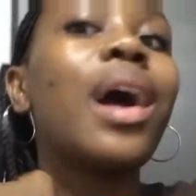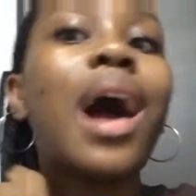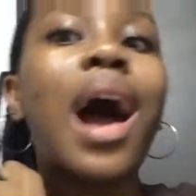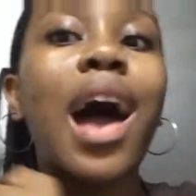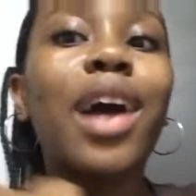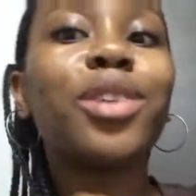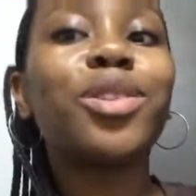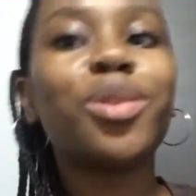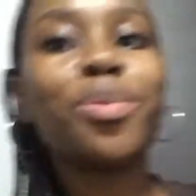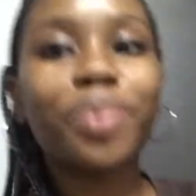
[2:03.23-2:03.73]

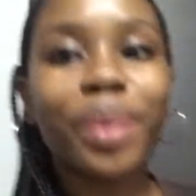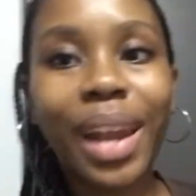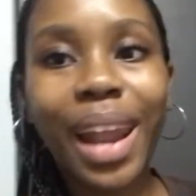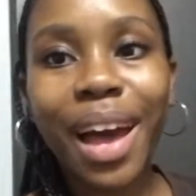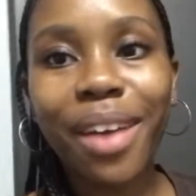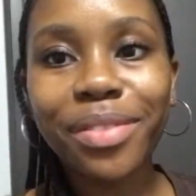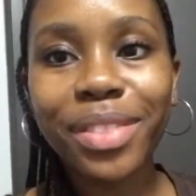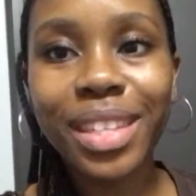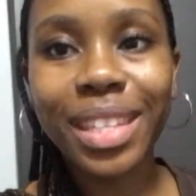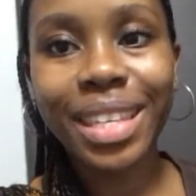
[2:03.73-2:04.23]
I super
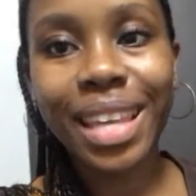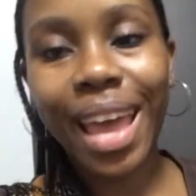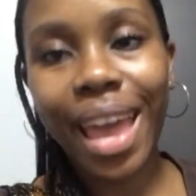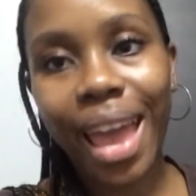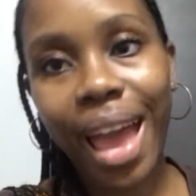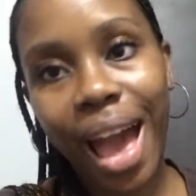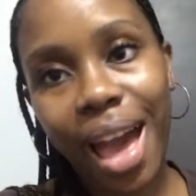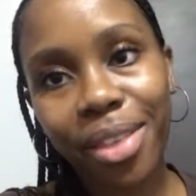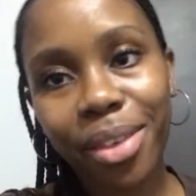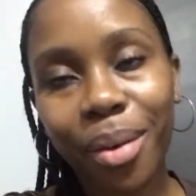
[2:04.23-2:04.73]
love this
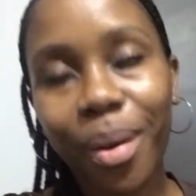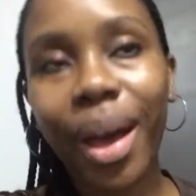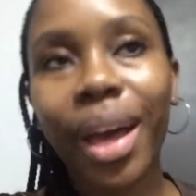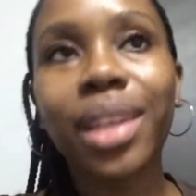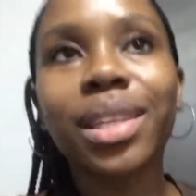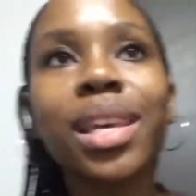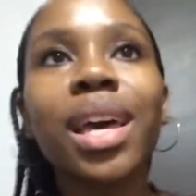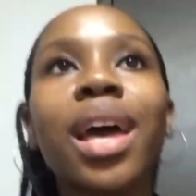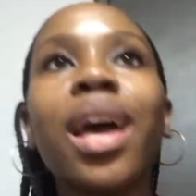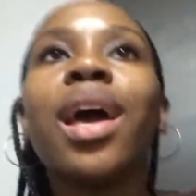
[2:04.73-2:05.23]
hair otherwise